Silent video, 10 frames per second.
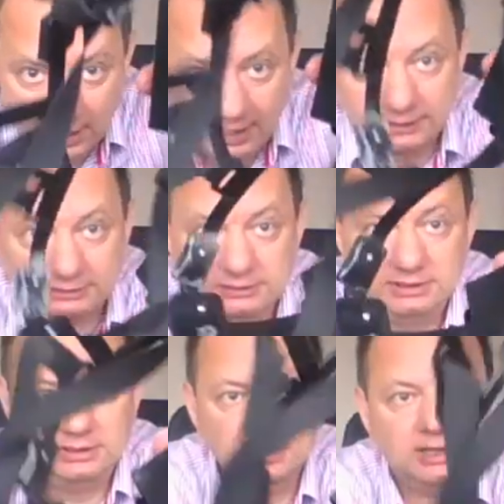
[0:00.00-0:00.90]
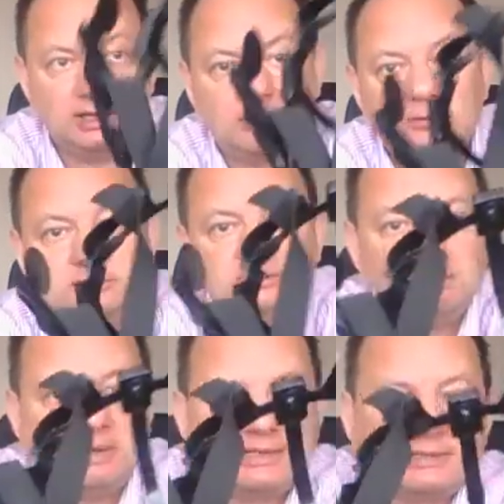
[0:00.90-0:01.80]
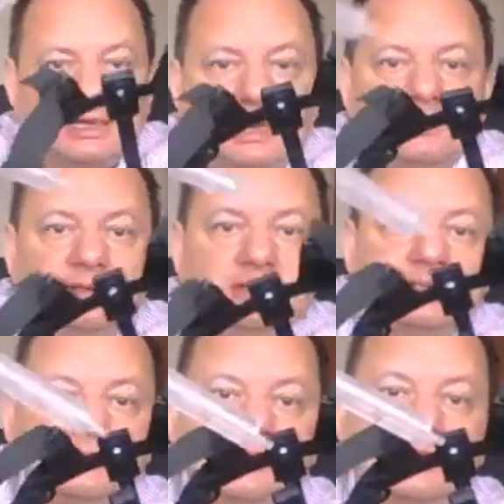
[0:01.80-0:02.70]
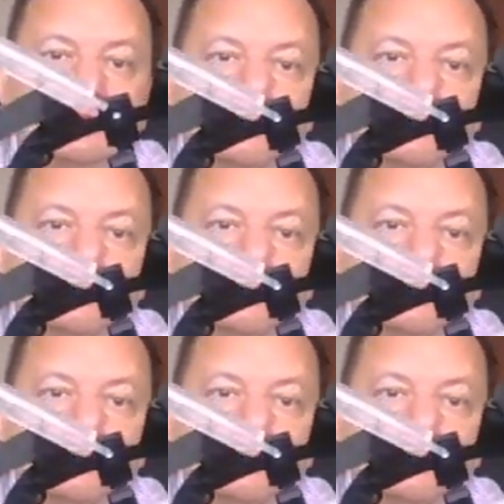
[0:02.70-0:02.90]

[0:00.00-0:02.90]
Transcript: And here on the back side is the